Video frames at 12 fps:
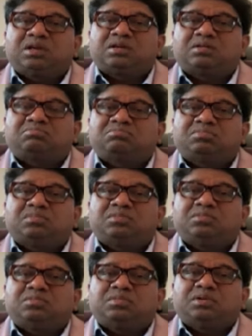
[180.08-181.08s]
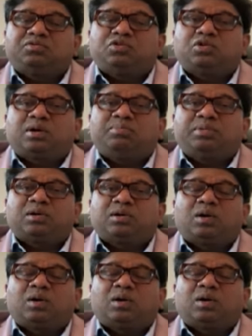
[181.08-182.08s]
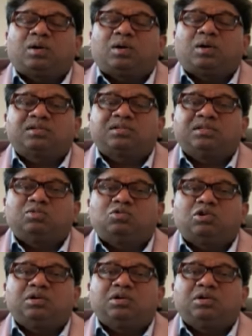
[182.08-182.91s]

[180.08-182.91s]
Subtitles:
like if you compare all the cancers in the